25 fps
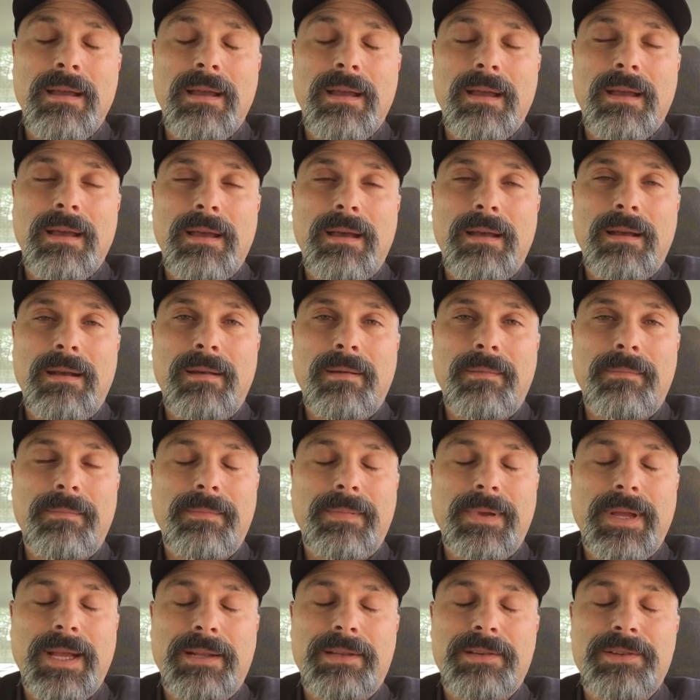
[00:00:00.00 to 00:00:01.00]
Um,
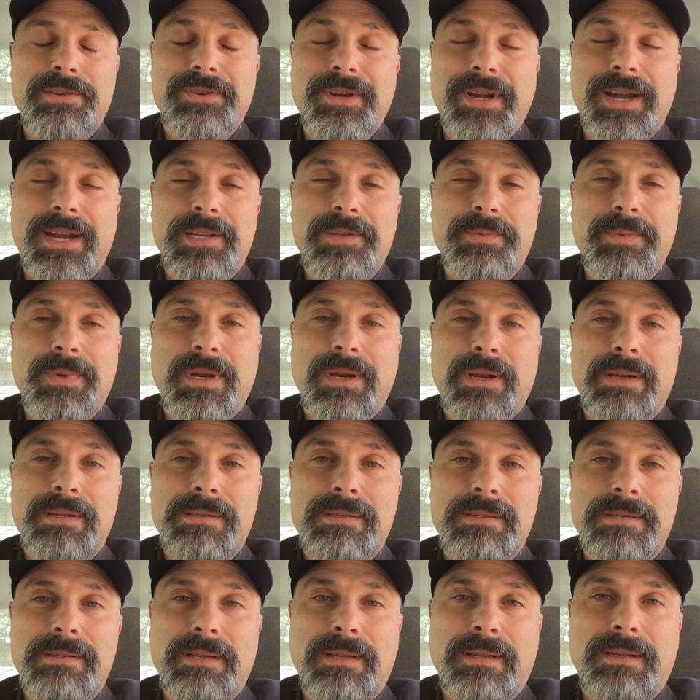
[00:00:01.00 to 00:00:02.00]
it's strange
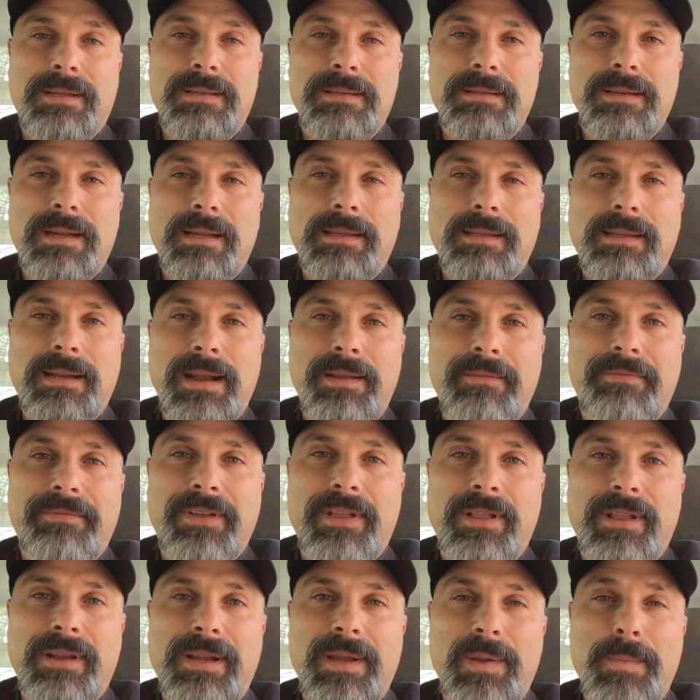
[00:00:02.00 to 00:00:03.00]
because it's not that I
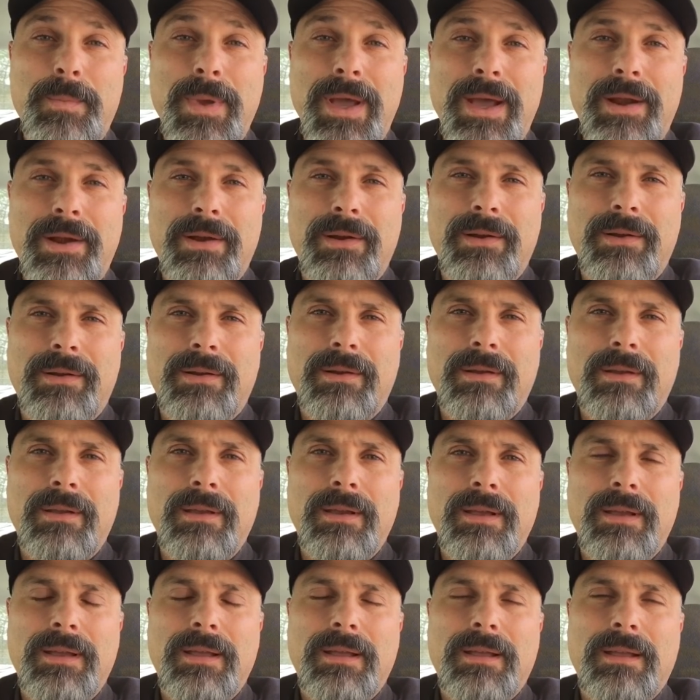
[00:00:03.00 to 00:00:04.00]
feel any better.
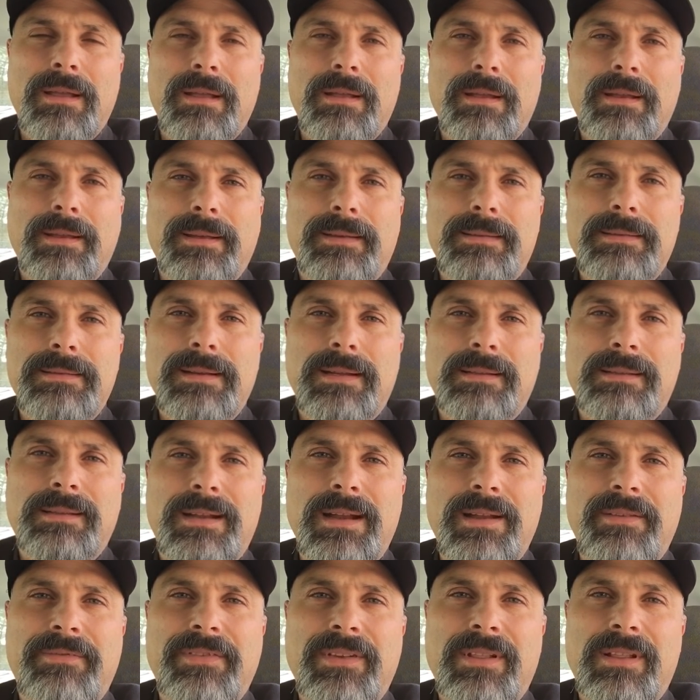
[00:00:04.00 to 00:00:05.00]
It's not that
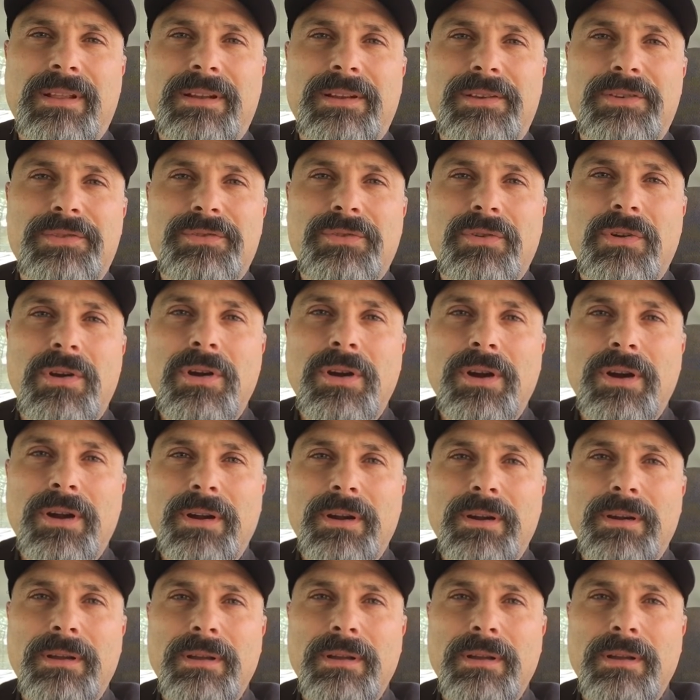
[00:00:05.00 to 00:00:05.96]
I feel any stronger.